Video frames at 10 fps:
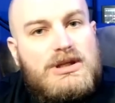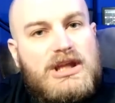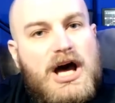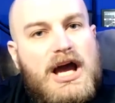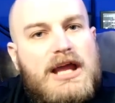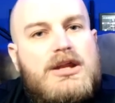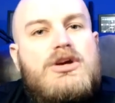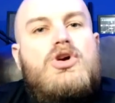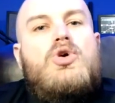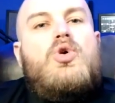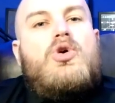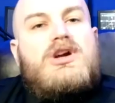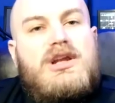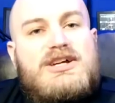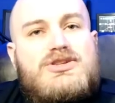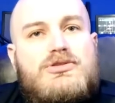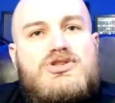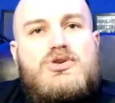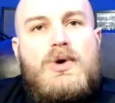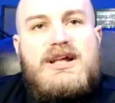a line or
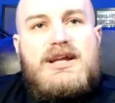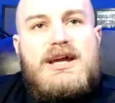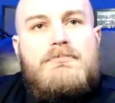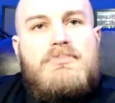clusters quickly.